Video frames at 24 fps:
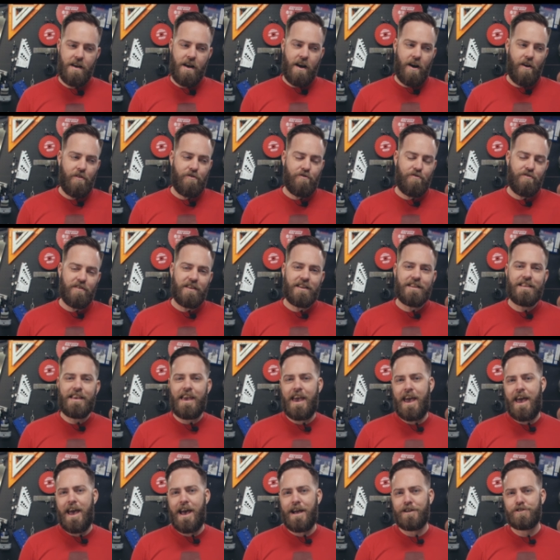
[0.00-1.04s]
other than
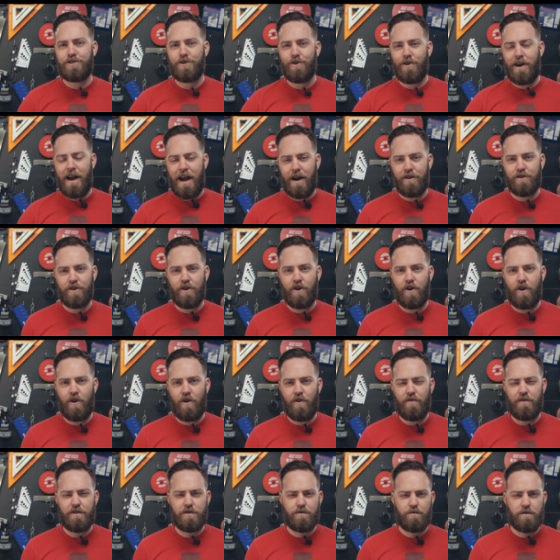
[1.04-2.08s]
cash or
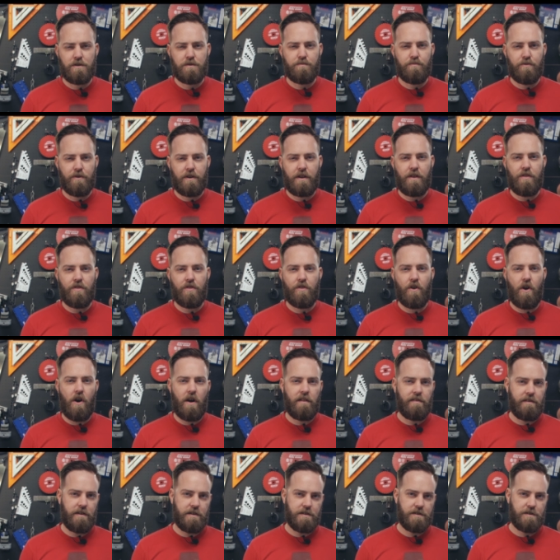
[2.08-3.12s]
alcohol, this one's pretty
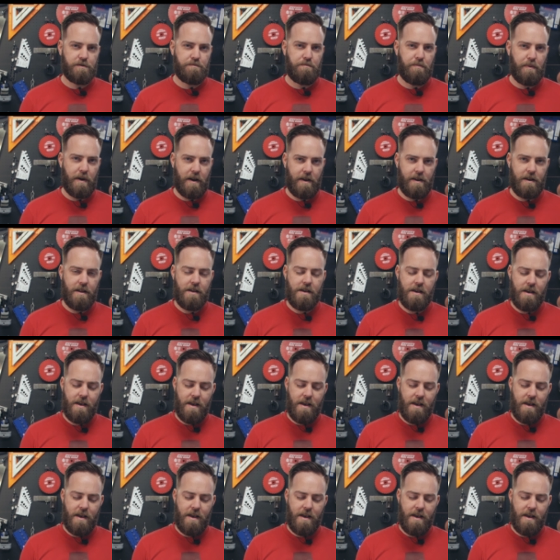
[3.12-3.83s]
thoughtless, but